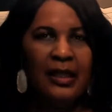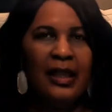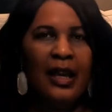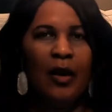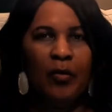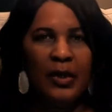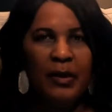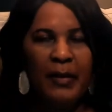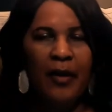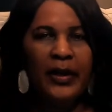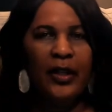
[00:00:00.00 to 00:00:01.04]
They got
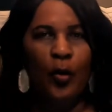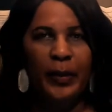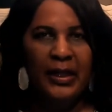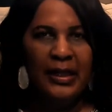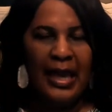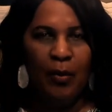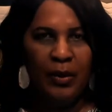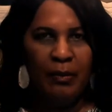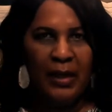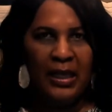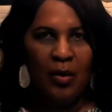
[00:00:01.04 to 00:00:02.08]
remarried hoping that would
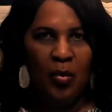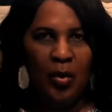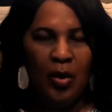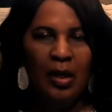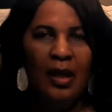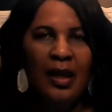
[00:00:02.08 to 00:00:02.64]
make it work.